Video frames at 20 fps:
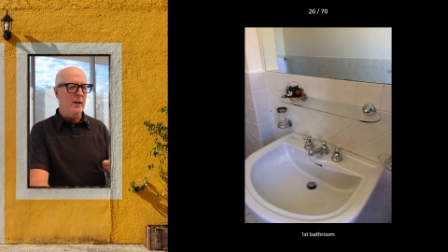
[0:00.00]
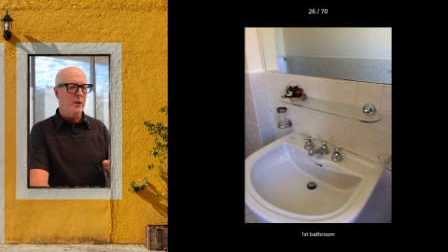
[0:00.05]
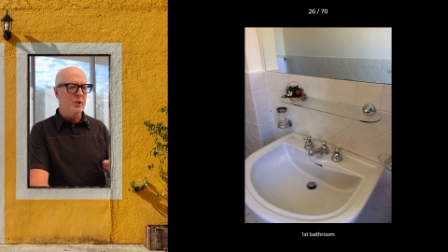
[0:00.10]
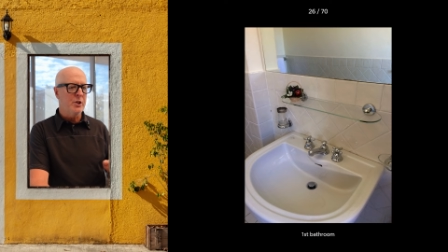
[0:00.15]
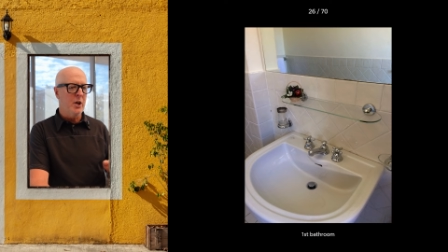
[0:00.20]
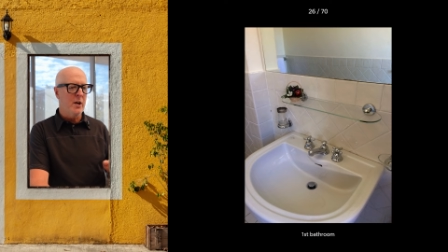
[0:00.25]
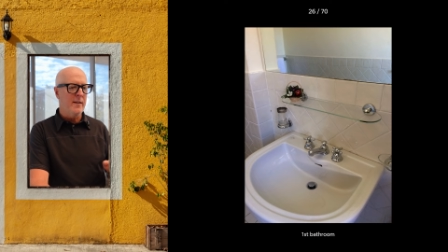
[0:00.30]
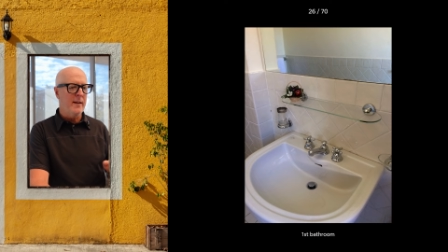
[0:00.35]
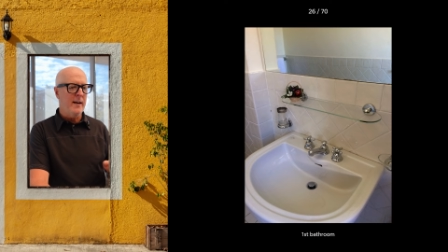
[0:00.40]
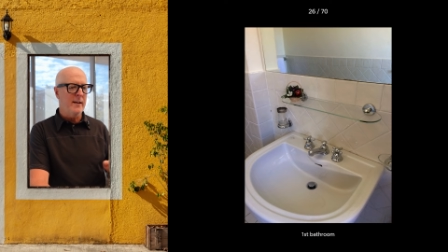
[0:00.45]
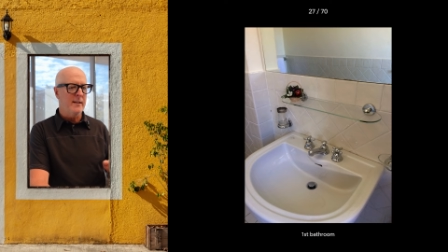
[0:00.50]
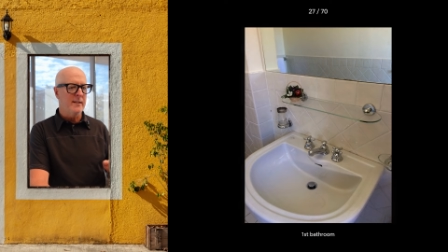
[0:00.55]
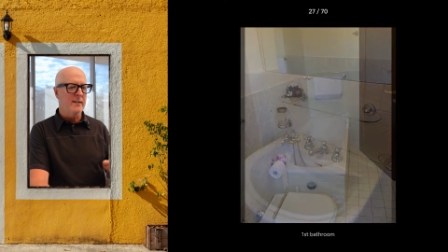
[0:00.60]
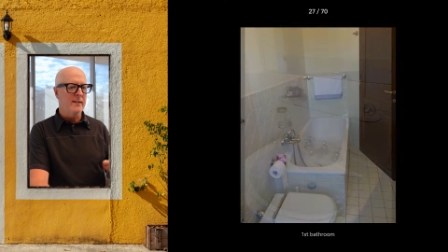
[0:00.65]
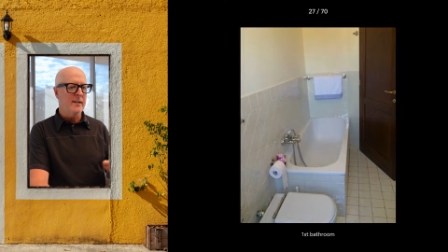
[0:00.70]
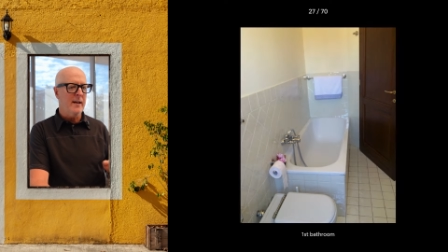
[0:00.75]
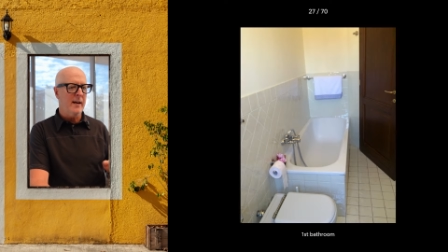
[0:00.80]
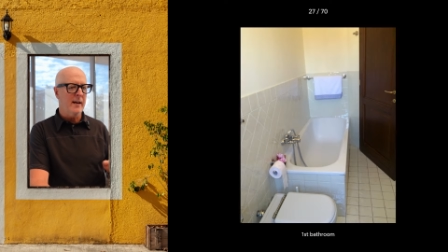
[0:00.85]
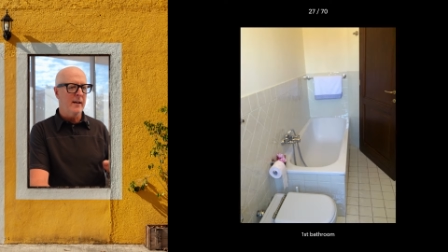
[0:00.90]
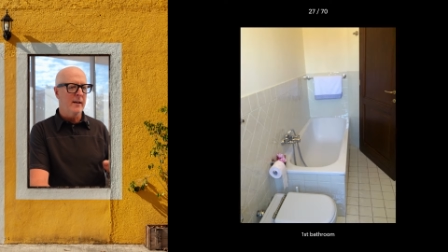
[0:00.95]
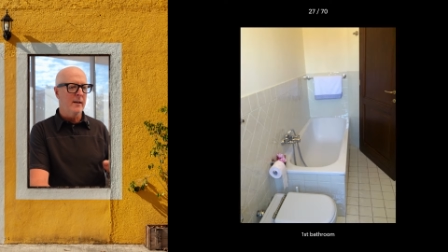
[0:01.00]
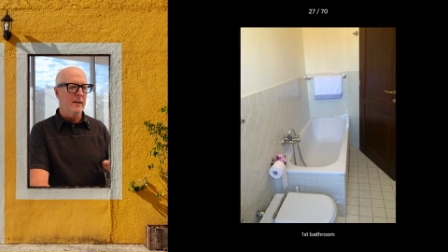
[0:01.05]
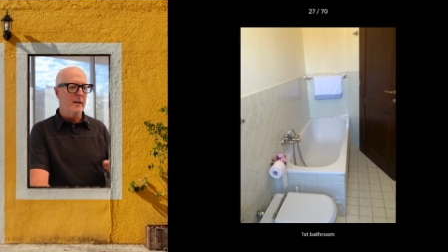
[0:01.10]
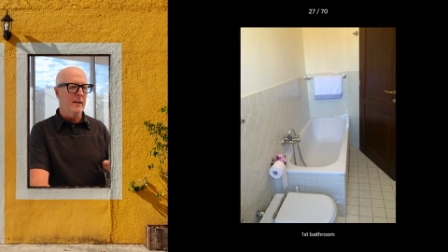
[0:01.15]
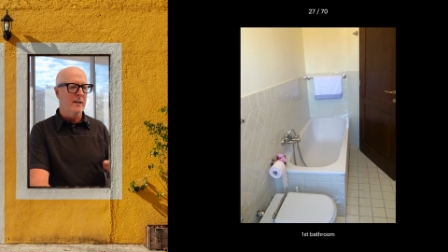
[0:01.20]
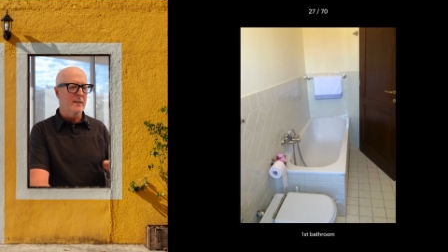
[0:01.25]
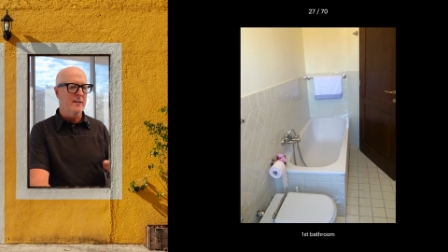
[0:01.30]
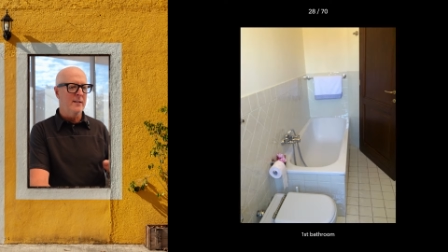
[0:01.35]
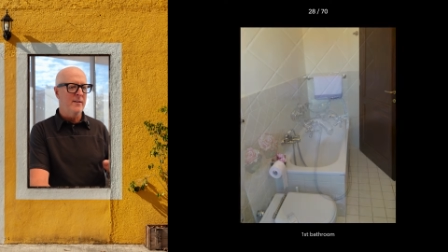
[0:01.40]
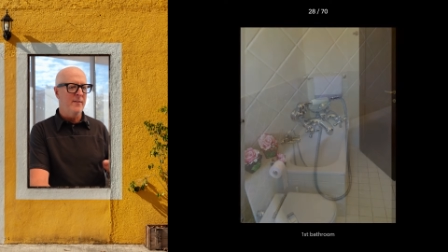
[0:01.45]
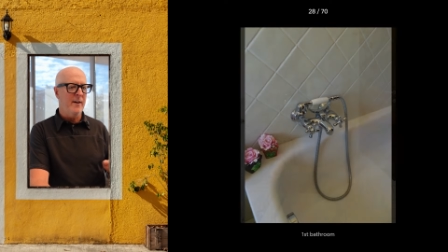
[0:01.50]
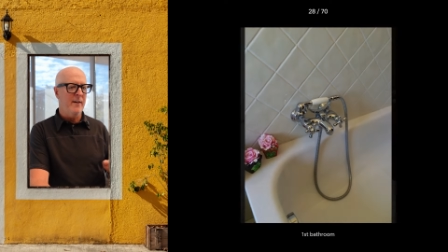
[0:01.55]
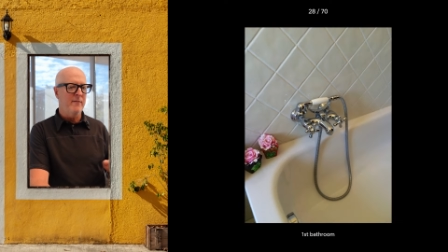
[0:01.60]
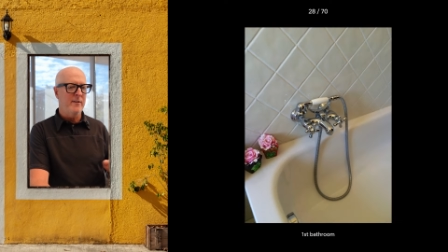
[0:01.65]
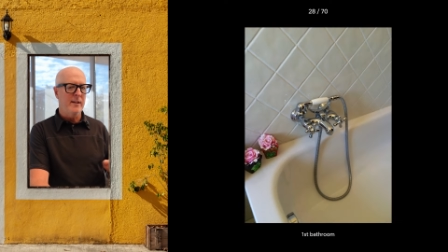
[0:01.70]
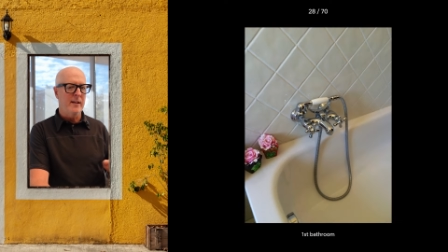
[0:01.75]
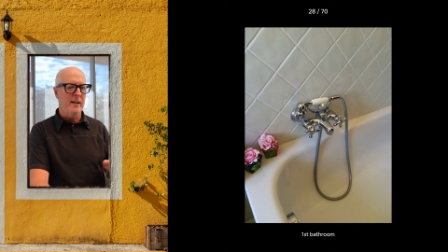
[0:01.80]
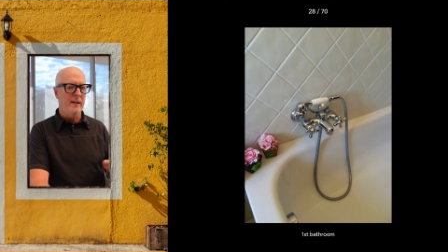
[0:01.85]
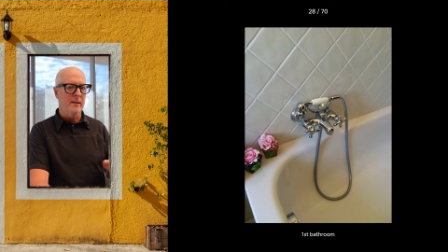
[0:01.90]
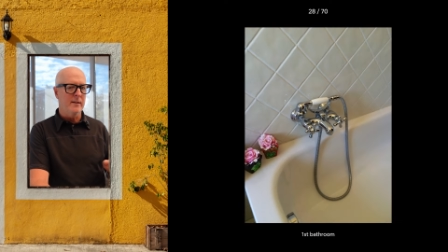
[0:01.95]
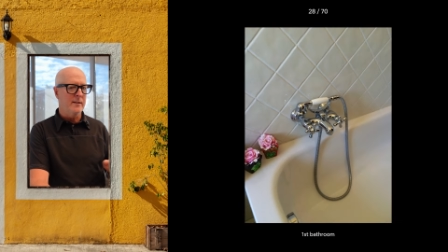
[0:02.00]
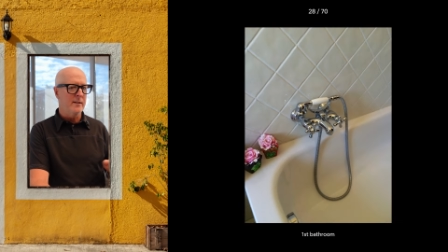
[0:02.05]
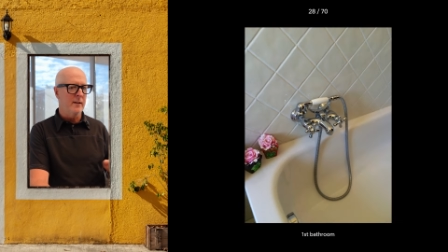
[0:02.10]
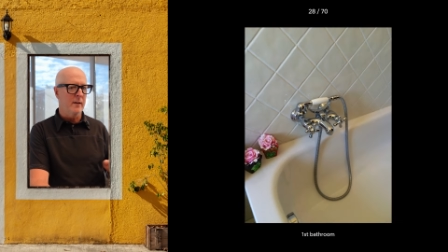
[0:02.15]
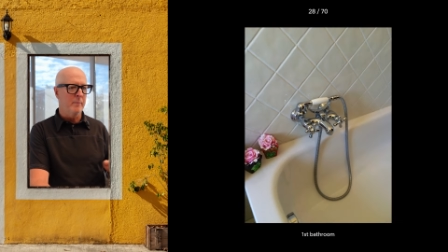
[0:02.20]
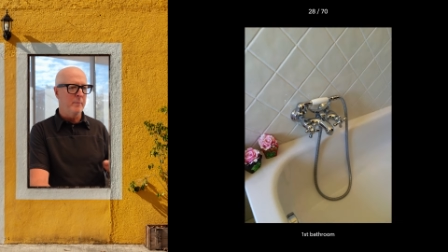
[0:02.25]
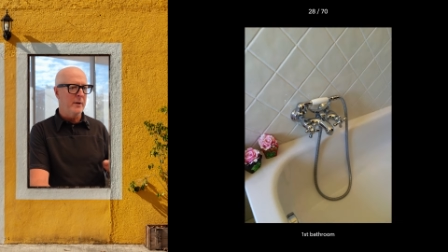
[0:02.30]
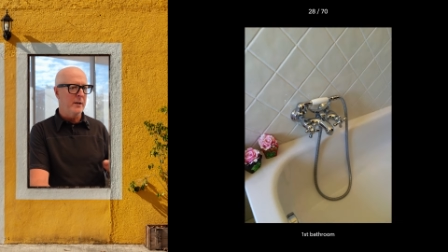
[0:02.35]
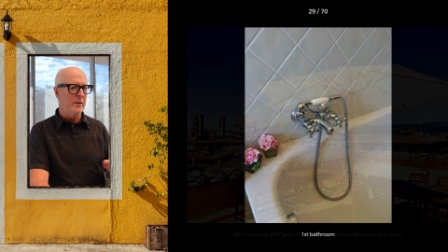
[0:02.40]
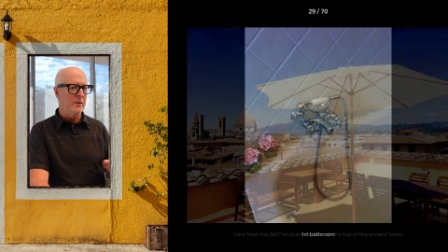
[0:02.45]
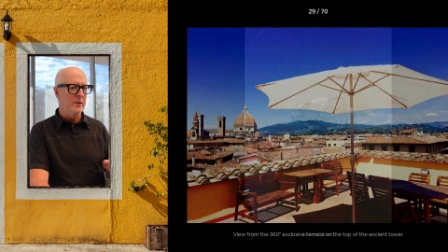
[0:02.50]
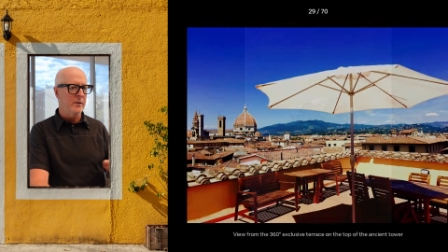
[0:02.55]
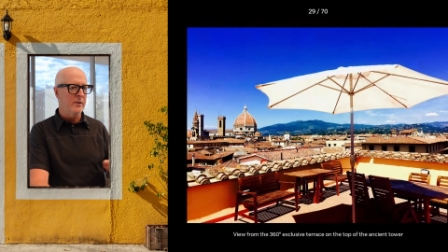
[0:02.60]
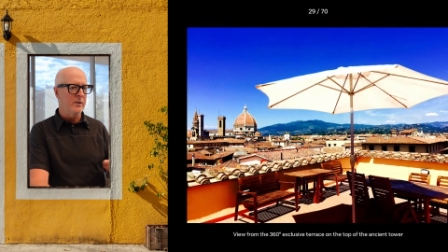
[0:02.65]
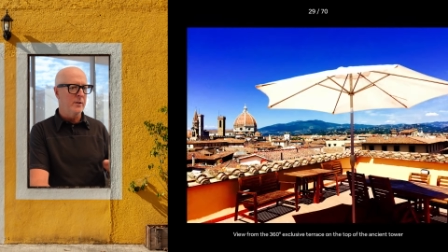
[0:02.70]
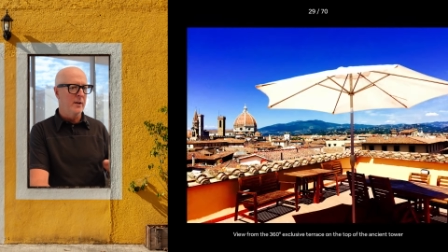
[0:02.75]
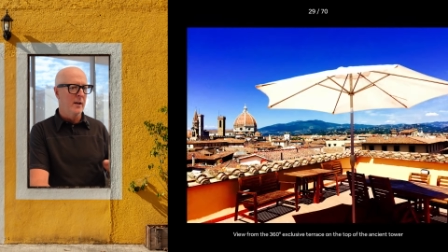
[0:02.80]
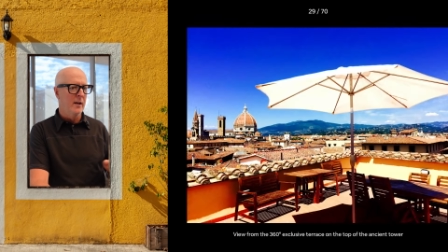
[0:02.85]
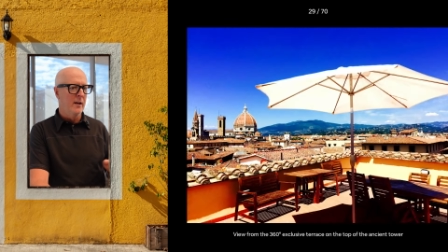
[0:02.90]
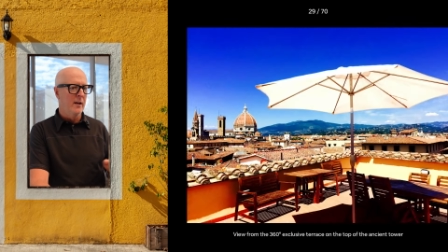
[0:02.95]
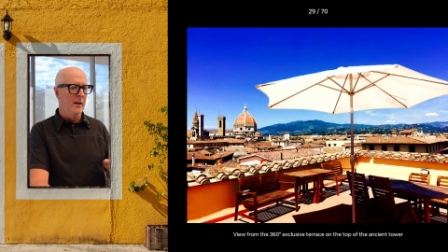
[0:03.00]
I'll show you that in a second. Let's see if I have anything else here in pictures.